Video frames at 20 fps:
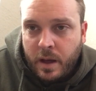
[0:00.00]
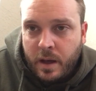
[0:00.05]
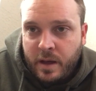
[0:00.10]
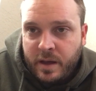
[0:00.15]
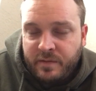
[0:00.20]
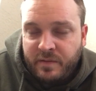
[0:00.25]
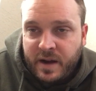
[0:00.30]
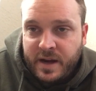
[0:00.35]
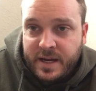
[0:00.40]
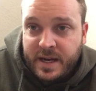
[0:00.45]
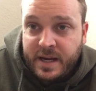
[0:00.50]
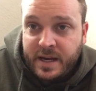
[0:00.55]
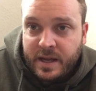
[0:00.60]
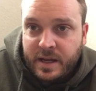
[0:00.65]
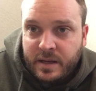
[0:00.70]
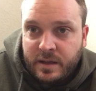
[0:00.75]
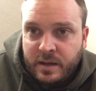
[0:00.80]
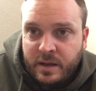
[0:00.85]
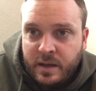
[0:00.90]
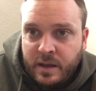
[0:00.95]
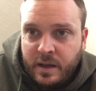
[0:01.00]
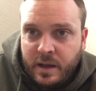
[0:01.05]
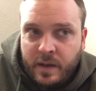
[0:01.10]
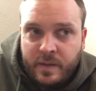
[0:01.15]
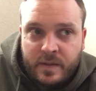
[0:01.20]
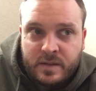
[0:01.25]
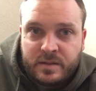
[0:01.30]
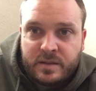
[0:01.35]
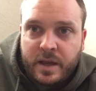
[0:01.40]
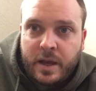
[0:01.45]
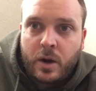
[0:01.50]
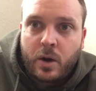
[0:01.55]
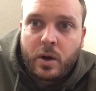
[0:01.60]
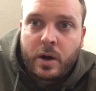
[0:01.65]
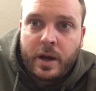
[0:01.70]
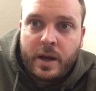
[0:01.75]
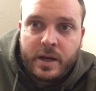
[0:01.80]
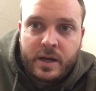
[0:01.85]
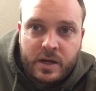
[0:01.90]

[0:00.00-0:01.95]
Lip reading: if I need it, and then say, all right,